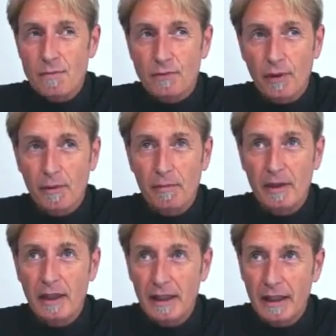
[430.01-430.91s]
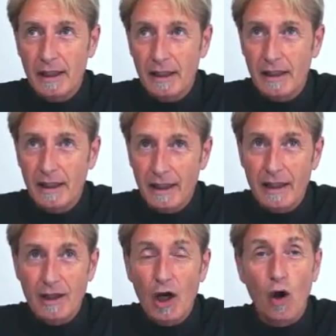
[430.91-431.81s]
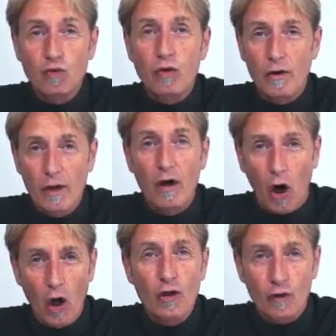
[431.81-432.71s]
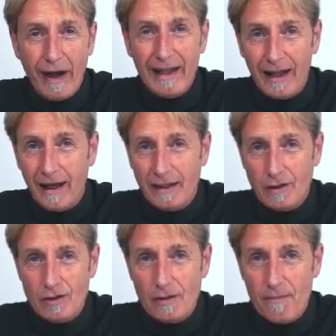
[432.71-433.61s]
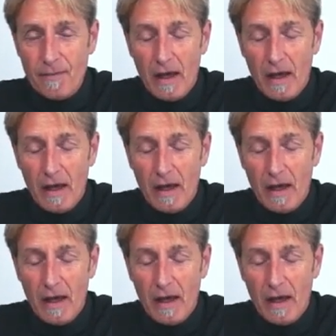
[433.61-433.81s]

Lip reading: probably on the right lines.